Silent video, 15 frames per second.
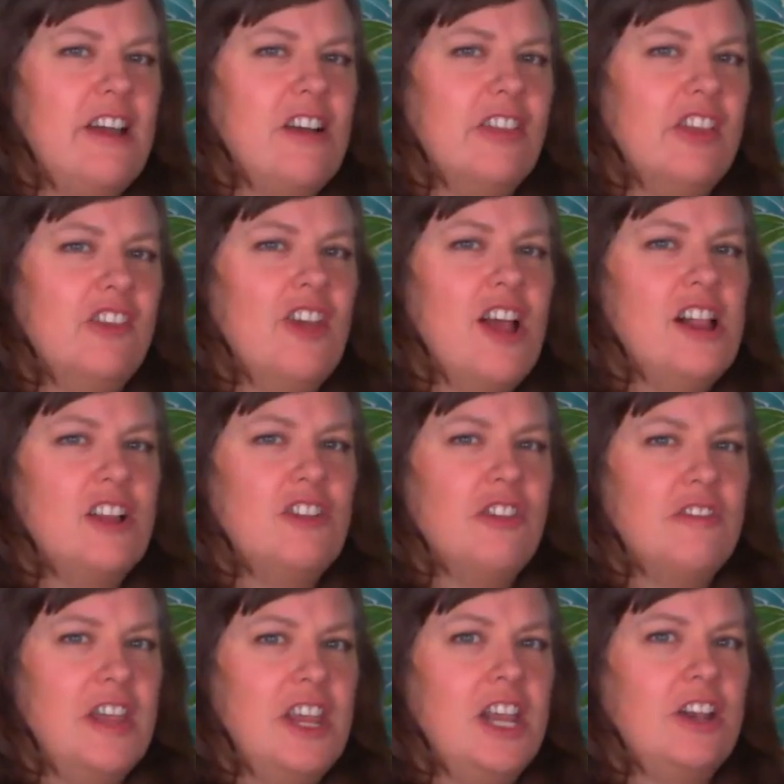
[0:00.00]
on the challenge
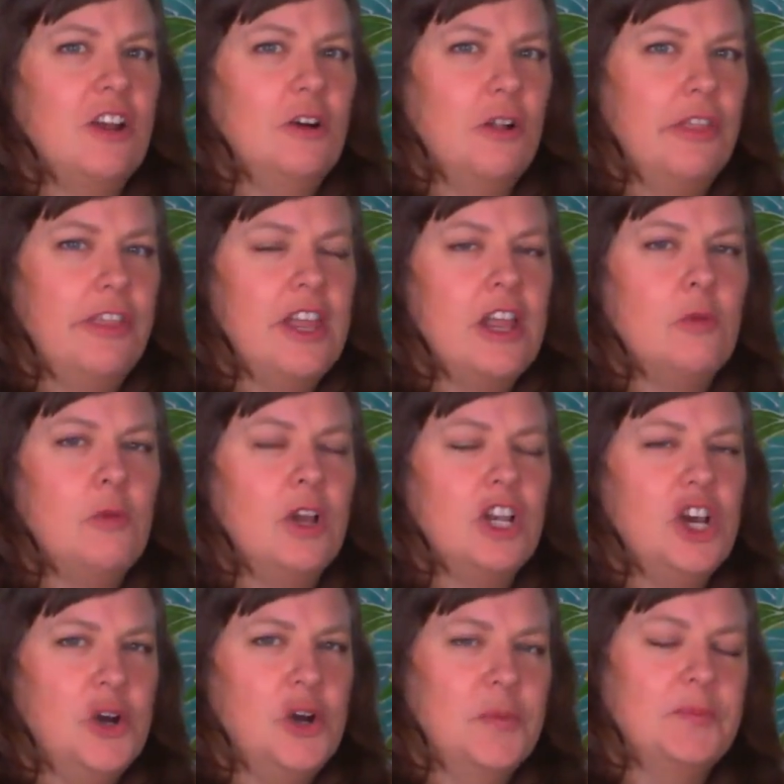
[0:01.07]
of eating the whole thing in one
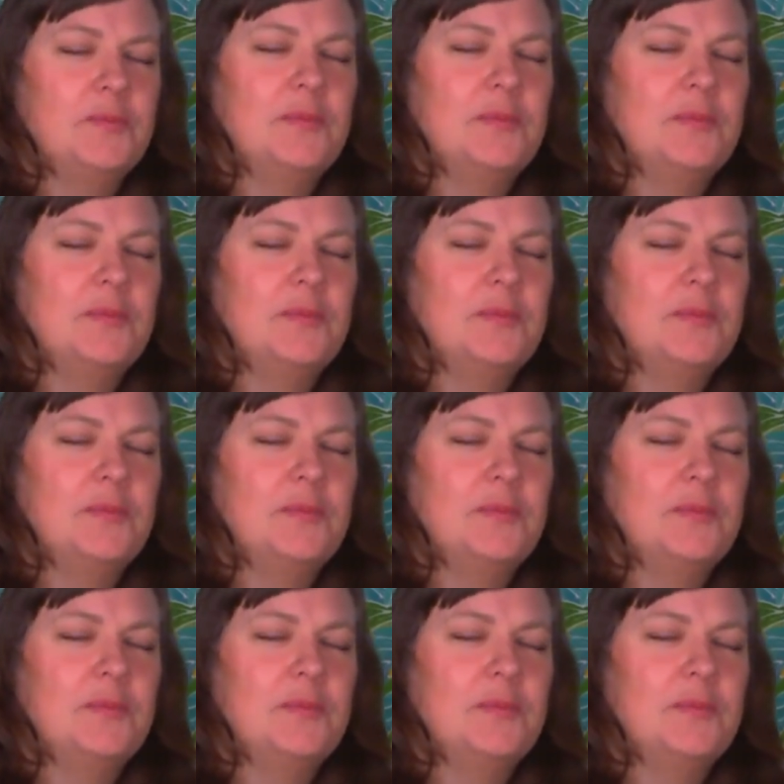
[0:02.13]
go.